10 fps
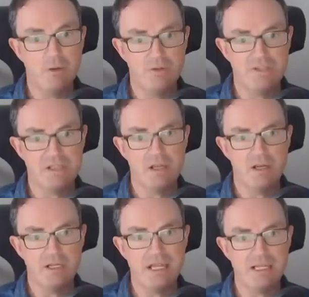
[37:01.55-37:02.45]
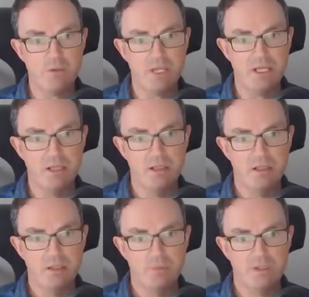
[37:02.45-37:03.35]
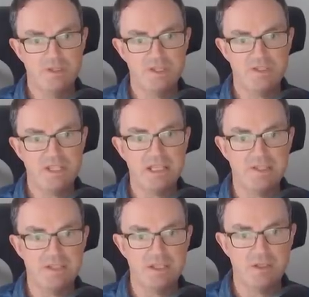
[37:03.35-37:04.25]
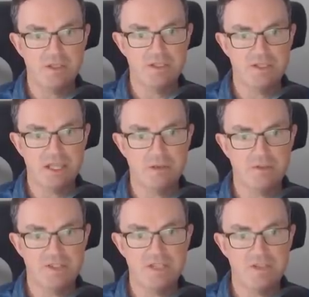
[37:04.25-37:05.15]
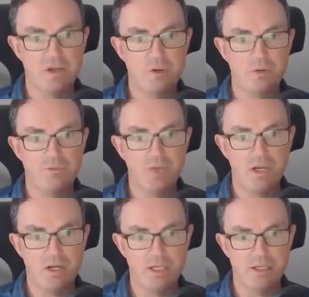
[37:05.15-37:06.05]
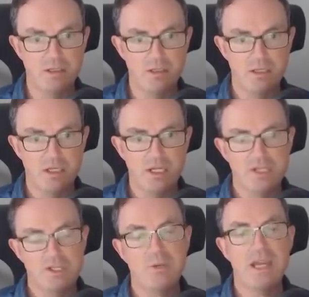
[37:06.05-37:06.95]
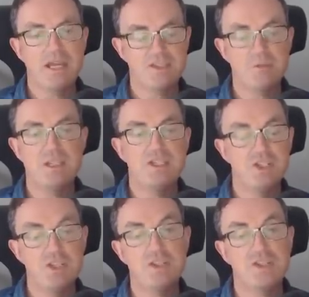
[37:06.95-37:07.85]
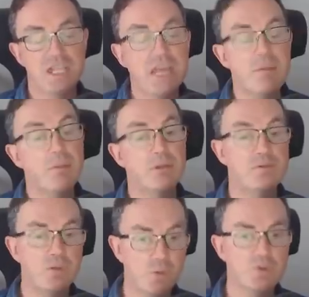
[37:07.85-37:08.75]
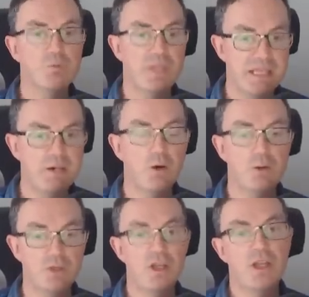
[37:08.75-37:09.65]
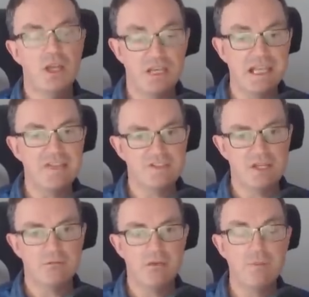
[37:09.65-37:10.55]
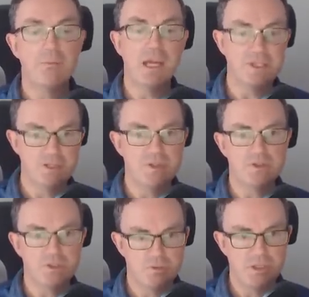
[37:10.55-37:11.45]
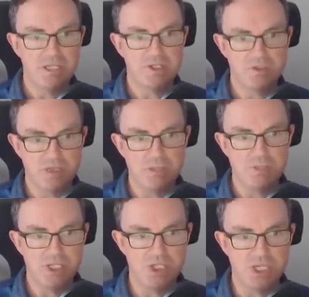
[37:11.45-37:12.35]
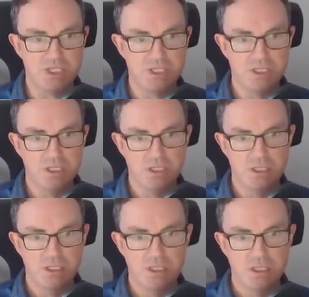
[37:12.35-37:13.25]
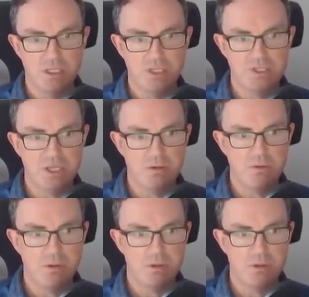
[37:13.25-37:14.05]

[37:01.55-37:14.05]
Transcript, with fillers: on this line anywhere because it sees the, this cell sees the whole of the line. So it has to be a digit that's capable of not being on an 8-cell Renban, so it's got to be an extreme digit. So,